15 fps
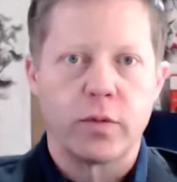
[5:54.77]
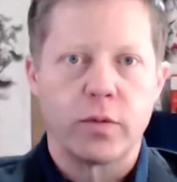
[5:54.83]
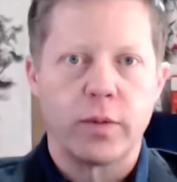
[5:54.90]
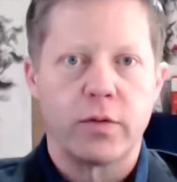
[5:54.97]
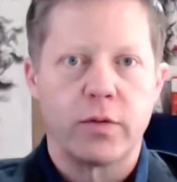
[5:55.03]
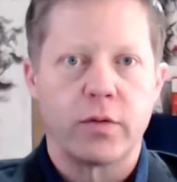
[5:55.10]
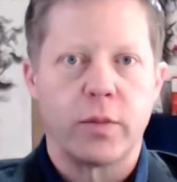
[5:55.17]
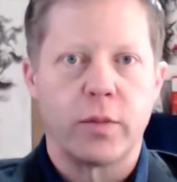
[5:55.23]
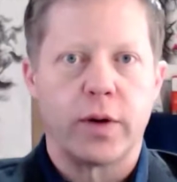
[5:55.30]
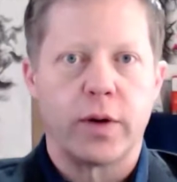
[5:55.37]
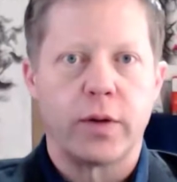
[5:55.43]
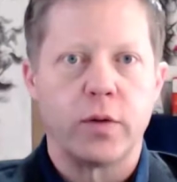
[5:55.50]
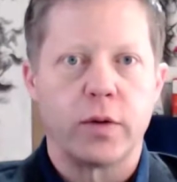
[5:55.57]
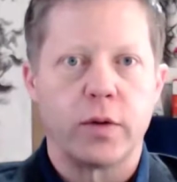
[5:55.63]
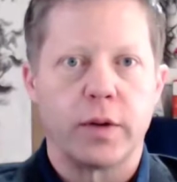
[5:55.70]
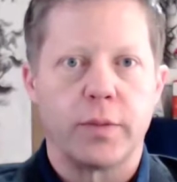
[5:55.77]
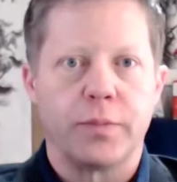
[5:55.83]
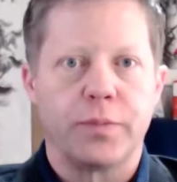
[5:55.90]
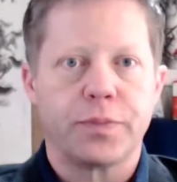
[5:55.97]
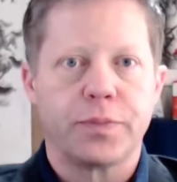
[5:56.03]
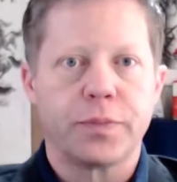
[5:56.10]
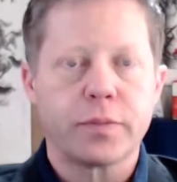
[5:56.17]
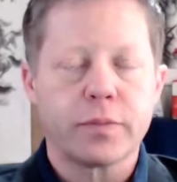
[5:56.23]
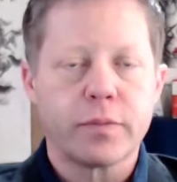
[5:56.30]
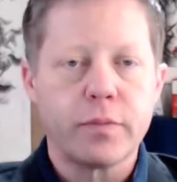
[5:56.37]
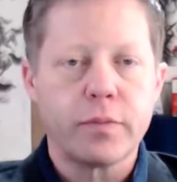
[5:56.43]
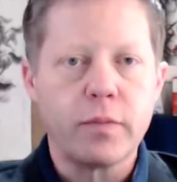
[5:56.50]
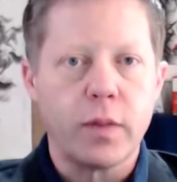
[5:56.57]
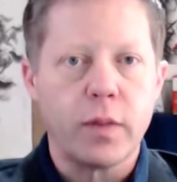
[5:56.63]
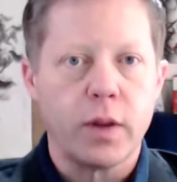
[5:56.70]
interesting where you could,
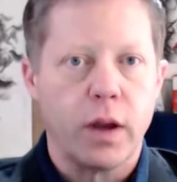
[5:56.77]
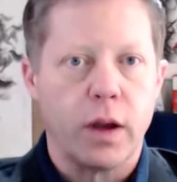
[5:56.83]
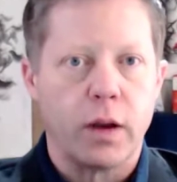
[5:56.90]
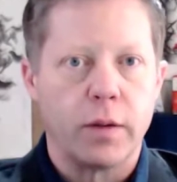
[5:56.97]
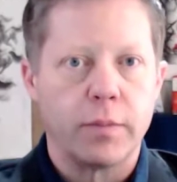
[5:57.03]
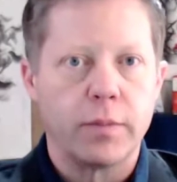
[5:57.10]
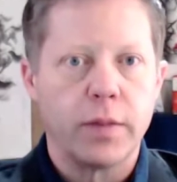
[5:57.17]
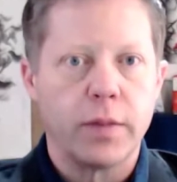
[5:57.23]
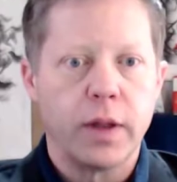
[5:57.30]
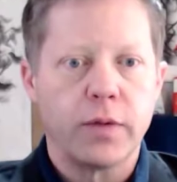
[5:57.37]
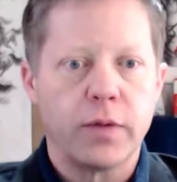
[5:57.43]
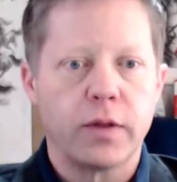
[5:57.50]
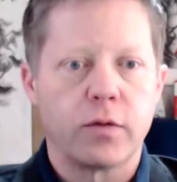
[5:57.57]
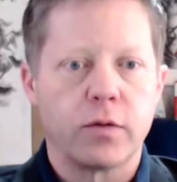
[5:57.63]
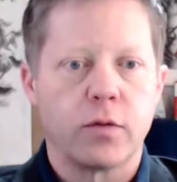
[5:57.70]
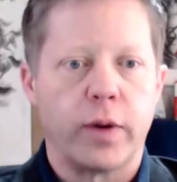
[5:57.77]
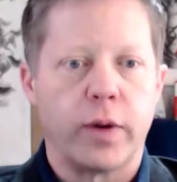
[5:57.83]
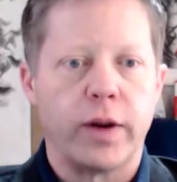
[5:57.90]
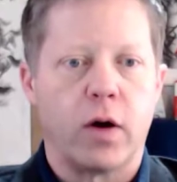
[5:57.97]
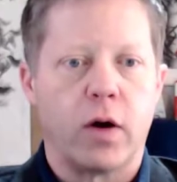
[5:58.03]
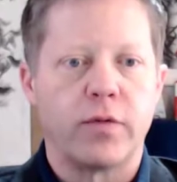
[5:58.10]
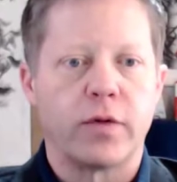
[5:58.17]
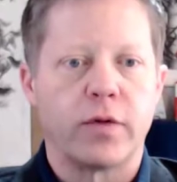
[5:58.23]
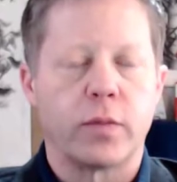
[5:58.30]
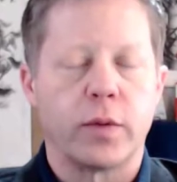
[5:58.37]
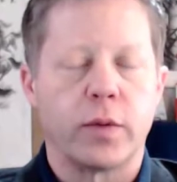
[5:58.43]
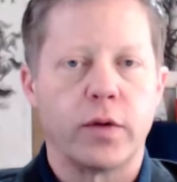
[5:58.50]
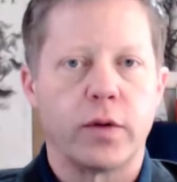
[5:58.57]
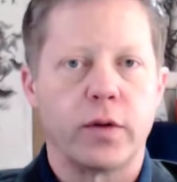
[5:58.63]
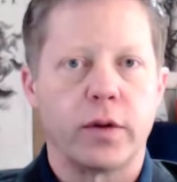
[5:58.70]
um, I think it's Great Harvest,
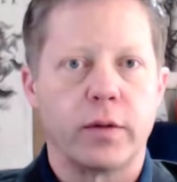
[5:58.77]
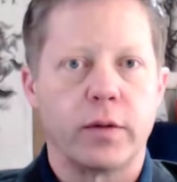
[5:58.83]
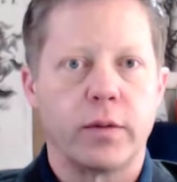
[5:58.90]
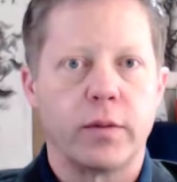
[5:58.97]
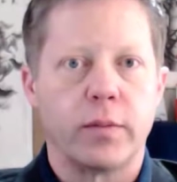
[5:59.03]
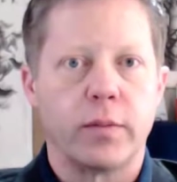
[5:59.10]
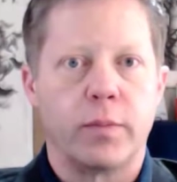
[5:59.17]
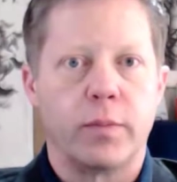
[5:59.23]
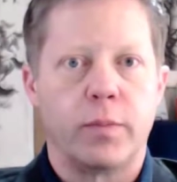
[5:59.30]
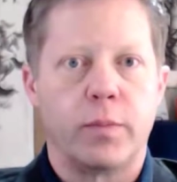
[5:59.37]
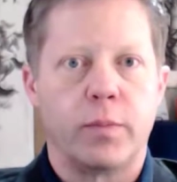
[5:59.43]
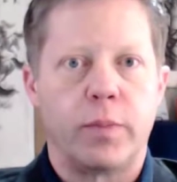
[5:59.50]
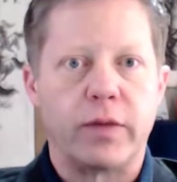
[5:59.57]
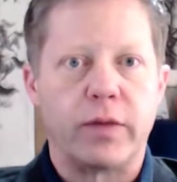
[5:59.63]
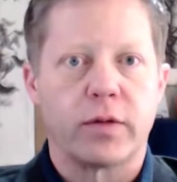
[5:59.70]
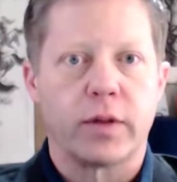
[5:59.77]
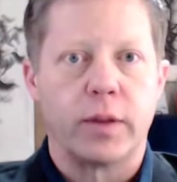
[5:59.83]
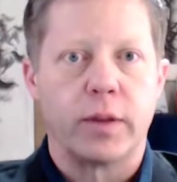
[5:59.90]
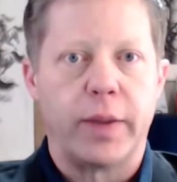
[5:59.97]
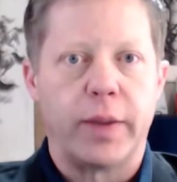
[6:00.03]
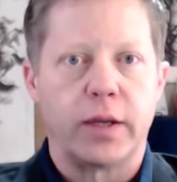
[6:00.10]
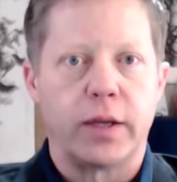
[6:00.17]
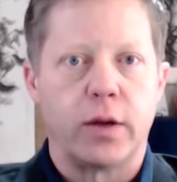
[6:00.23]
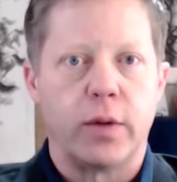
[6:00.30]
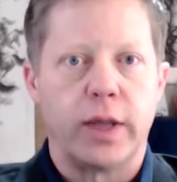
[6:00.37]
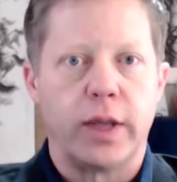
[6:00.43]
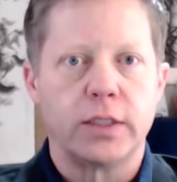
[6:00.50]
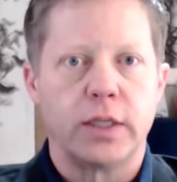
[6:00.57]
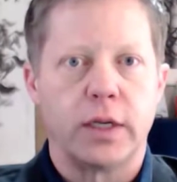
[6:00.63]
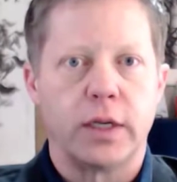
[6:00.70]
where you could basically make a
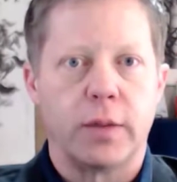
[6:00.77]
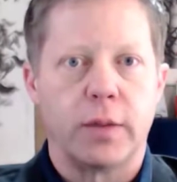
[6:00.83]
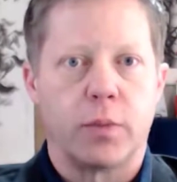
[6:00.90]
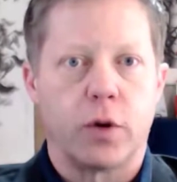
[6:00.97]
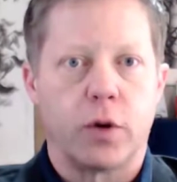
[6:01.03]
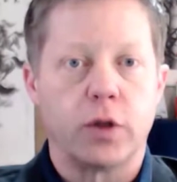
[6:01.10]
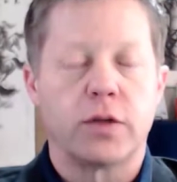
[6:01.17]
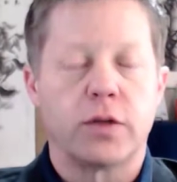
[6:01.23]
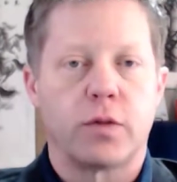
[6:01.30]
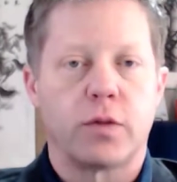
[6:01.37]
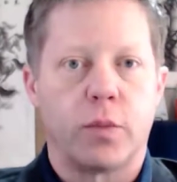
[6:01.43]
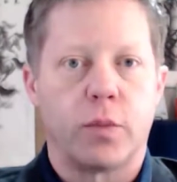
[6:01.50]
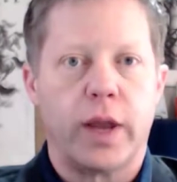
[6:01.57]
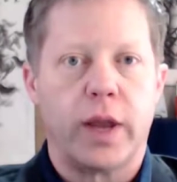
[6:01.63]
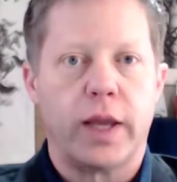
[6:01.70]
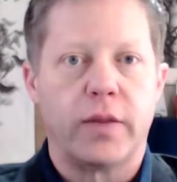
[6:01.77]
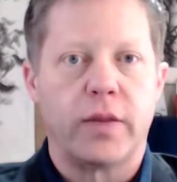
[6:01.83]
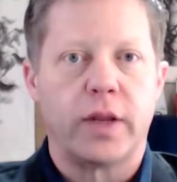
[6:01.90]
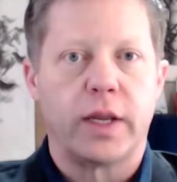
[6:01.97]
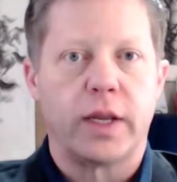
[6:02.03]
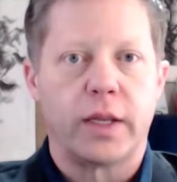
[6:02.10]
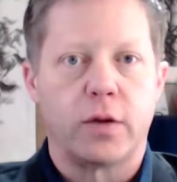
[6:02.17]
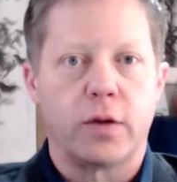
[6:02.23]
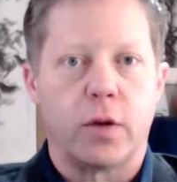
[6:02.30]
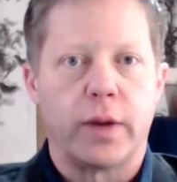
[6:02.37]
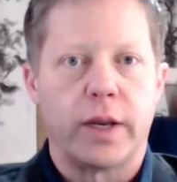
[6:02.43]
donation and purchase the bread and then they donate